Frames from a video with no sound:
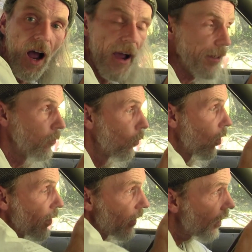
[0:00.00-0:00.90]
I can
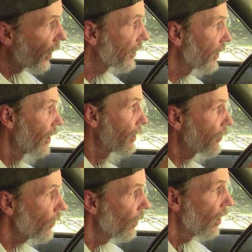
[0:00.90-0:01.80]
work it like
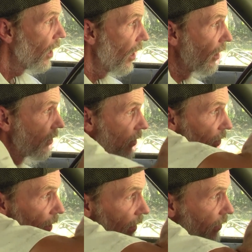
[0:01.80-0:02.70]
this,
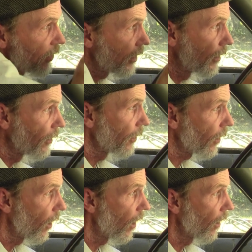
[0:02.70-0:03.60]
still steer the
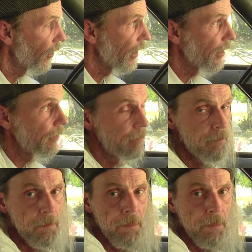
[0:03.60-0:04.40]
car in,